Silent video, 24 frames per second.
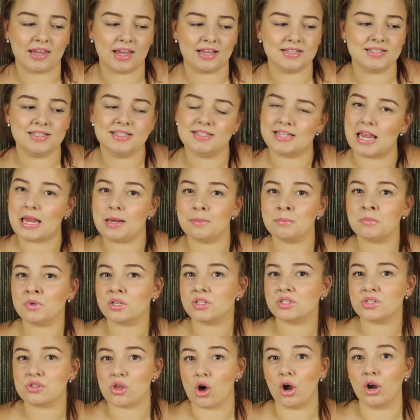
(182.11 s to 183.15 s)
It seemed
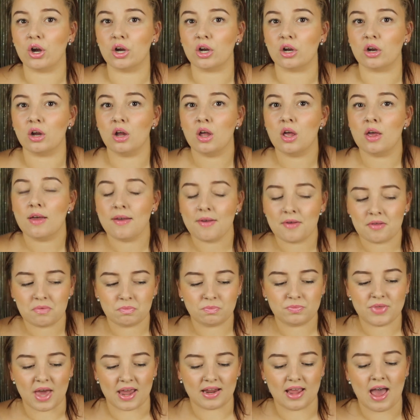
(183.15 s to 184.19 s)
as though
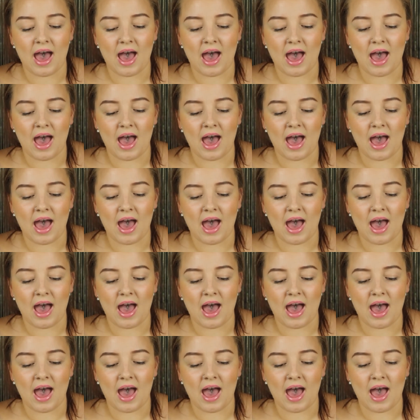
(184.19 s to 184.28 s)
they